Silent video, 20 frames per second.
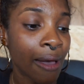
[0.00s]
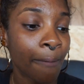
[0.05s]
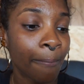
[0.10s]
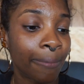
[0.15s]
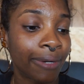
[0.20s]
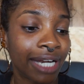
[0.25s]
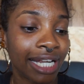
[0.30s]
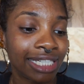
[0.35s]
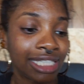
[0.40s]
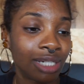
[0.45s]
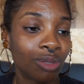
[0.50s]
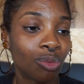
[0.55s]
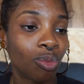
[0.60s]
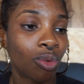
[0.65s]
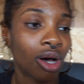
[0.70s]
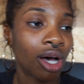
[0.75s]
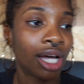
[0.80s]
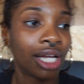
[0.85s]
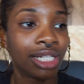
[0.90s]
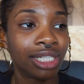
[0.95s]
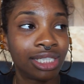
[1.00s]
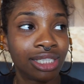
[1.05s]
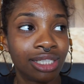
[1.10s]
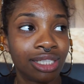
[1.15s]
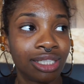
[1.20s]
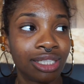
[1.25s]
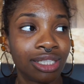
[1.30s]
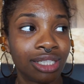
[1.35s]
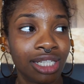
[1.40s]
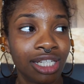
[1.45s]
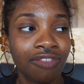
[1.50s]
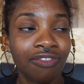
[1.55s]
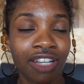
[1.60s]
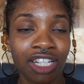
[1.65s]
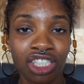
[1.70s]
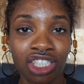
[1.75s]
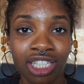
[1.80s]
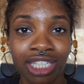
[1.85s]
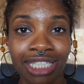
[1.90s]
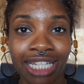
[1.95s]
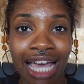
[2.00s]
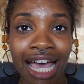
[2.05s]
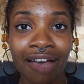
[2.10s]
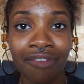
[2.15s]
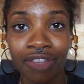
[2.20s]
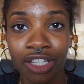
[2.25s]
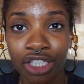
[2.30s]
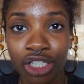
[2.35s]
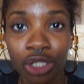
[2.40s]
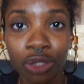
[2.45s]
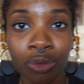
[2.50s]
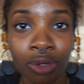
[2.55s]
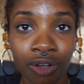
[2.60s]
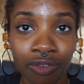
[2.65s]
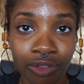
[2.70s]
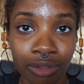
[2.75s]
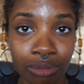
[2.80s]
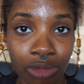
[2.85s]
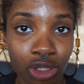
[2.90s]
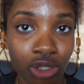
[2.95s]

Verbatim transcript: But I did want eventually to have the two of them.